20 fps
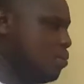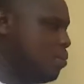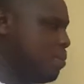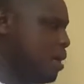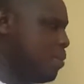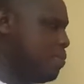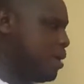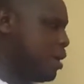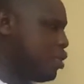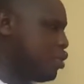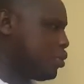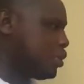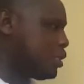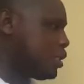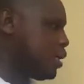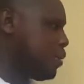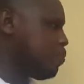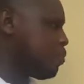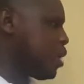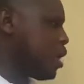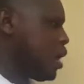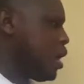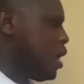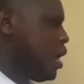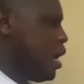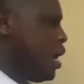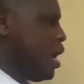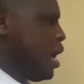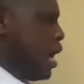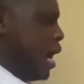method.
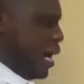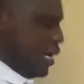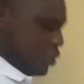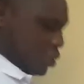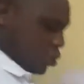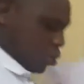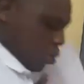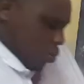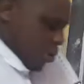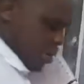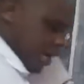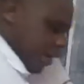And so we